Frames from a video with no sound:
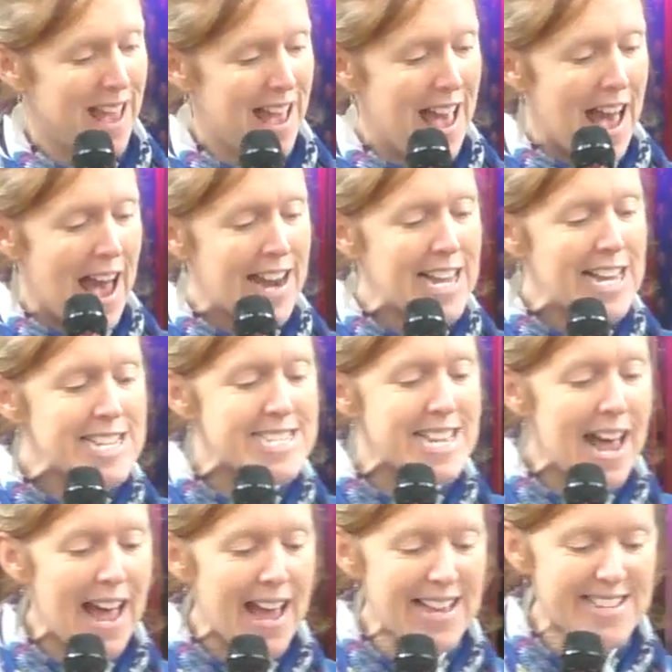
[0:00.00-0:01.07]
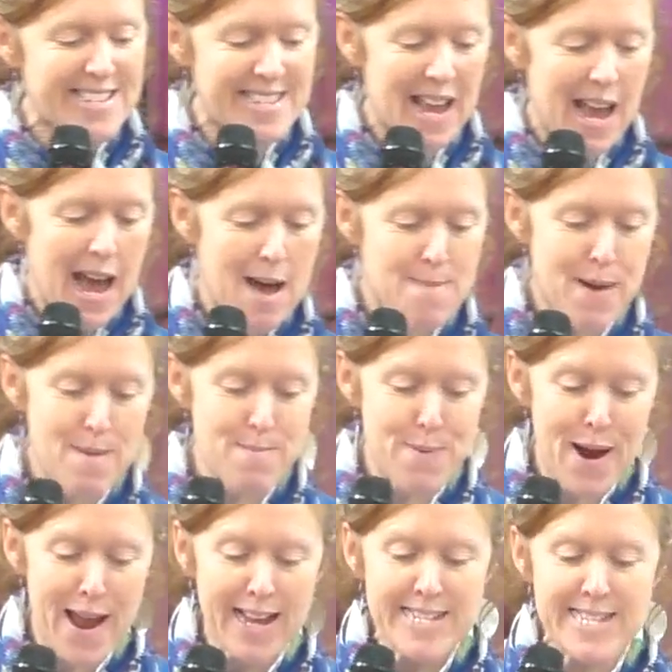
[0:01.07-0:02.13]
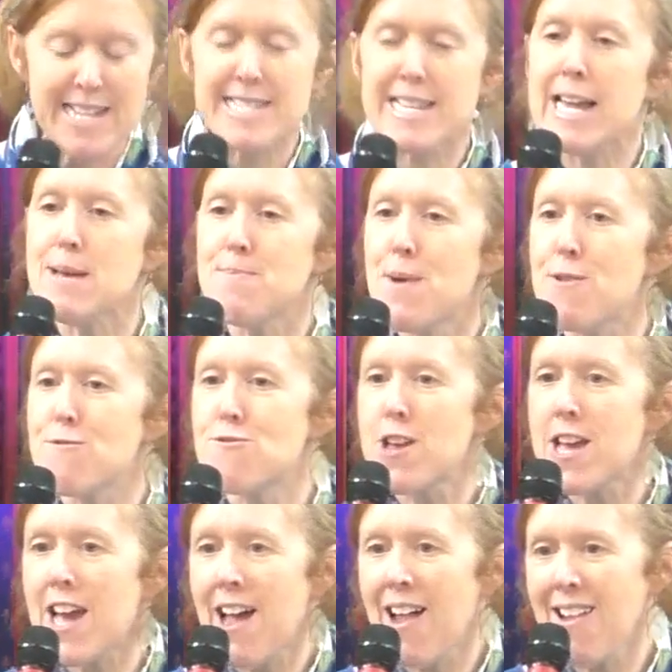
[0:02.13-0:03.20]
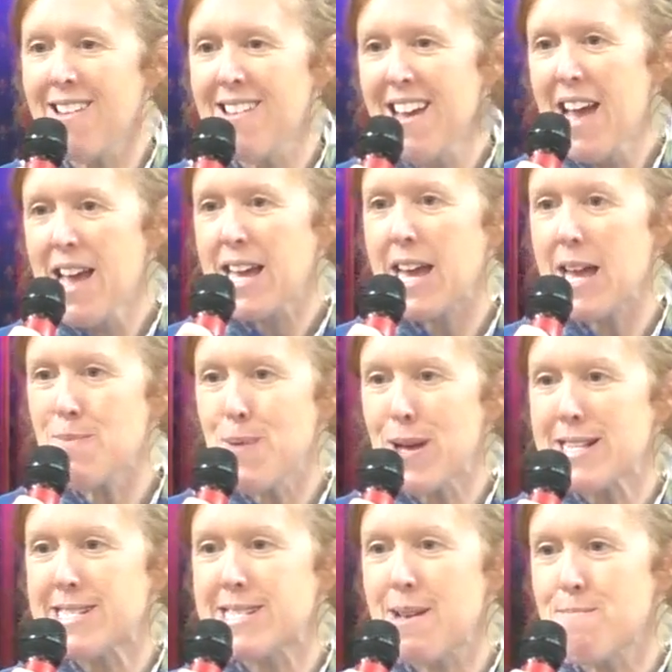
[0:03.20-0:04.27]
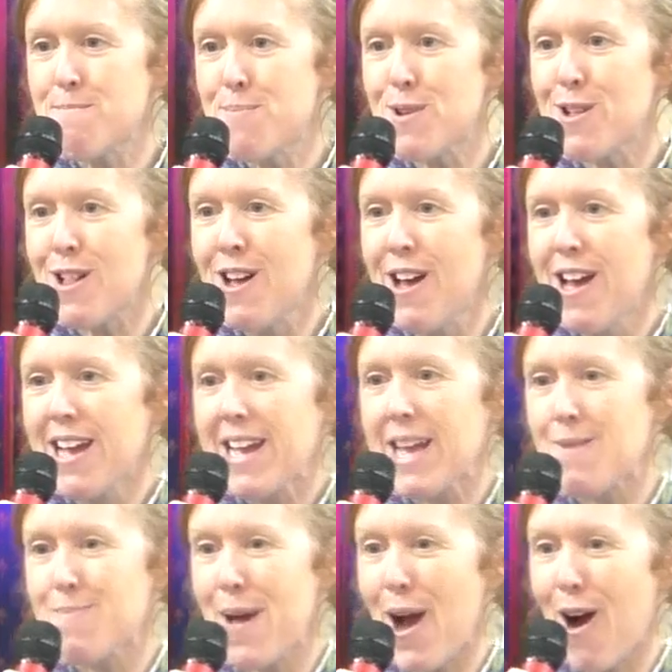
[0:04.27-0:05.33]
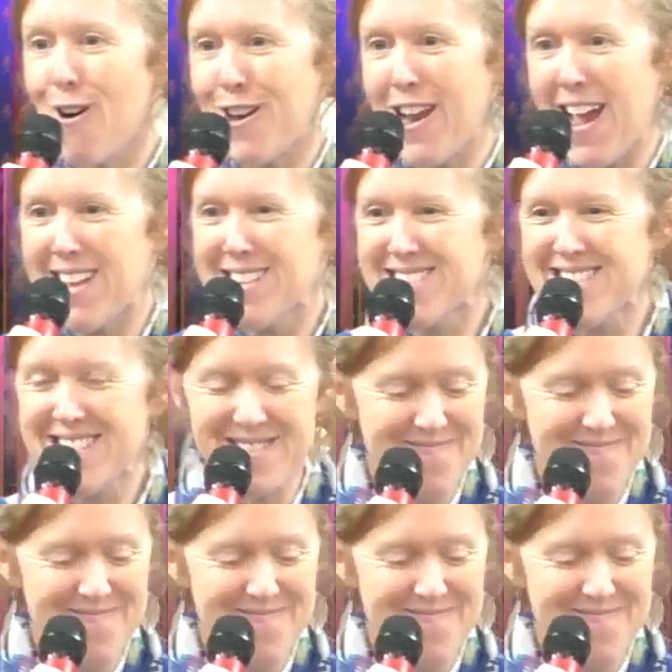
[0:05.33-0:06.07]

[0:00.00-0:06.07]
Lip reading: And he says about prayer, he says, keep it real, keep it simple, keep it honest.